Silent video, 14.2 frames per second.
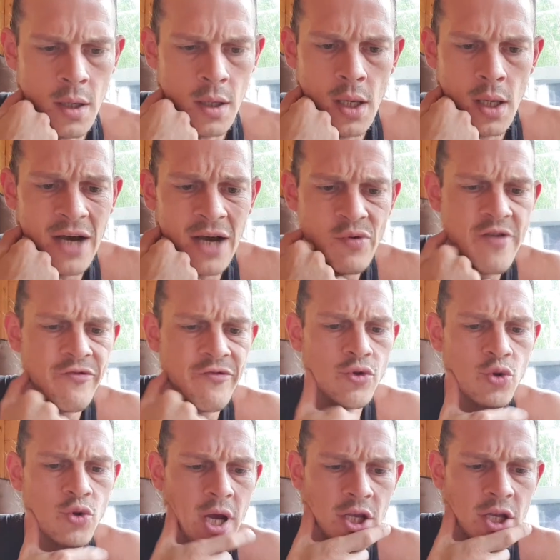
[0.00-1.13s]
Halfway through
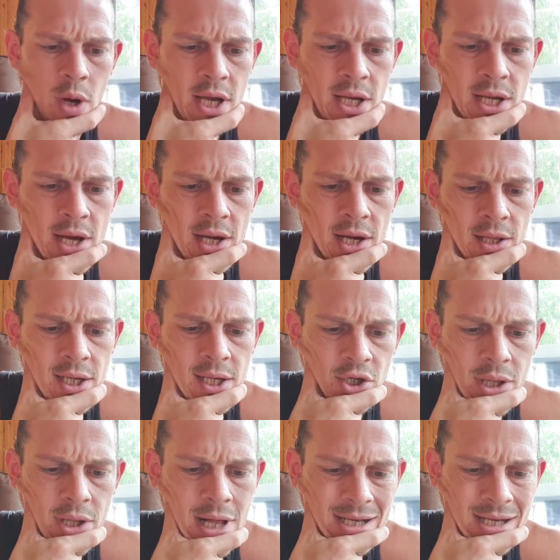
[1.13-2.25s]
2020, yeah, the
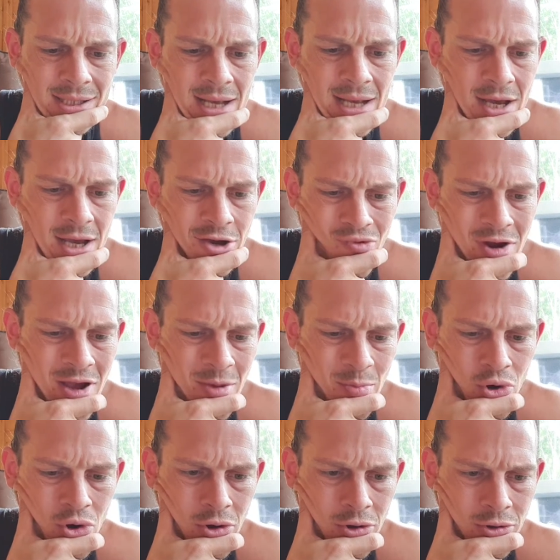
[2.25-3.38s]
digital asset at
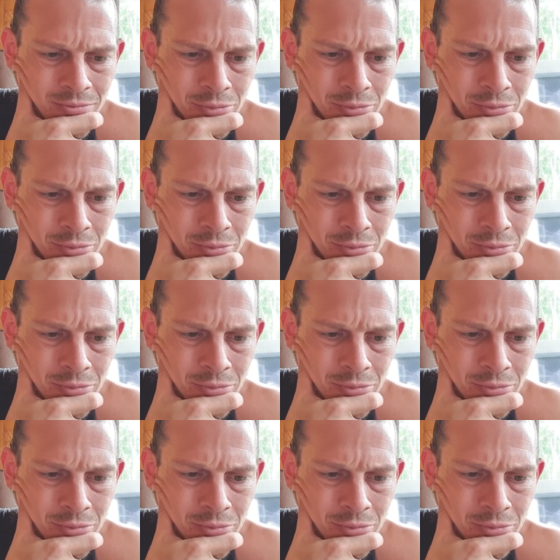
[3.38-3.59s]
Ripple.